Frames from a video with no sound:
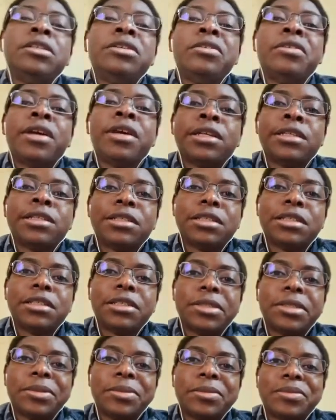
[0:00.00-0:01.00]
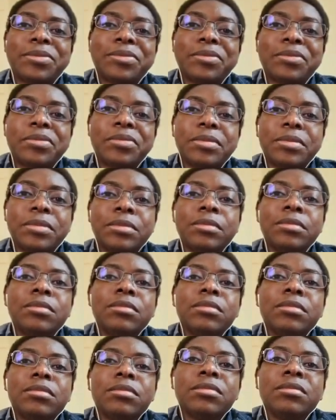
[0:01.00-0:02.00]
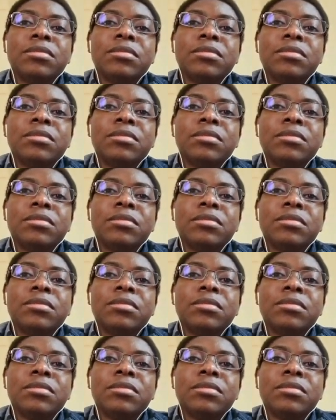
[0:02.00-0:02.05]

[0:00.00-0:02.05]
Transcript: important thing is rest.